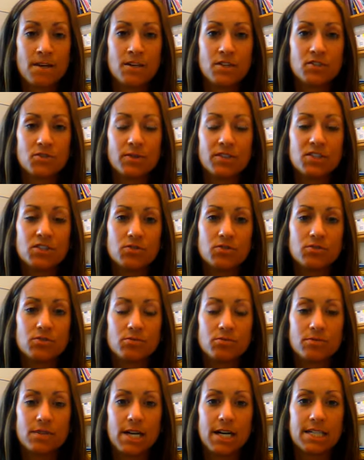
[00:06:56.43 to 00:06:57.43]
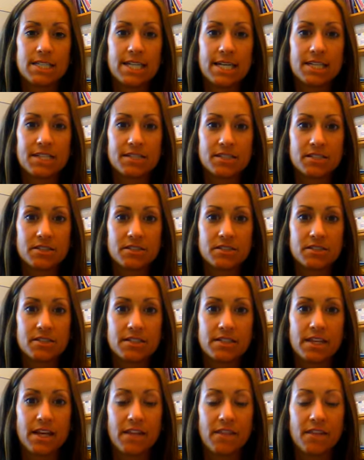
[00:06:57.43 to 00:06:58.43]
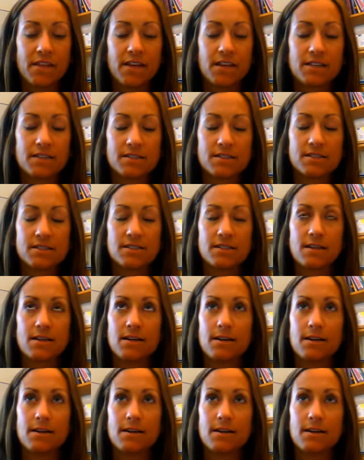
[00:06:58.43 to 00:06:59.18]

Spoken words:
So I do take it seriously. I think it's